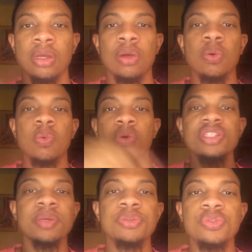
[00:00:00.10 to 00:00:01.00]
What's up
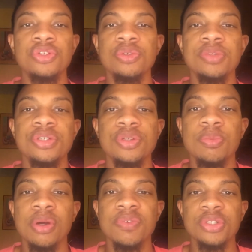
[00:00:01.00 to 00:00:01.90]
YouTube, this is your boy
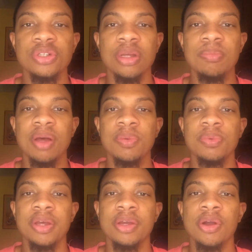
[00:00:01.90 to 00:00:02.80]
Rashawn
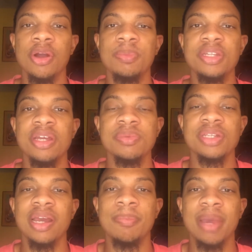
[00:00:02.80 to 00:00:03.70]
White, RB Dubs, and I'm
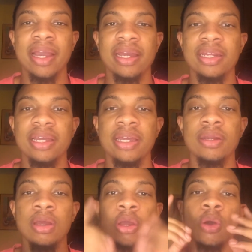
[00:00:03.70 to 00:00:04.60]
back at it again
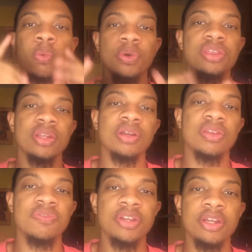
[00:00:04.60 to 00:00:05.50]
with another
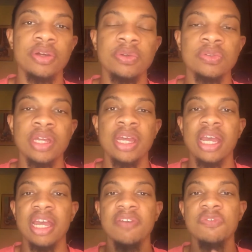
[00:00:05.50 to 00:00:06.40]
video.
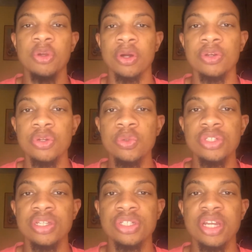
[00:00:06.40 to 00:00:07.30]
If you are new to the
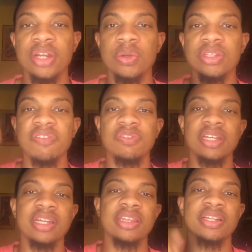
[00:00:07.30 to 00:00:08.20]
channel, definitely hit
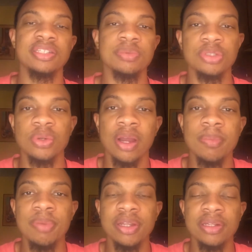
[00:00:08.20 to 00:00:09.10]
that subscribe
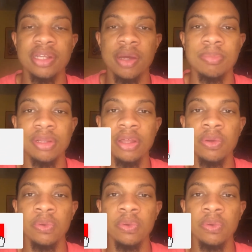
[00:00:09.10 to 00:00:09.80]
button down below.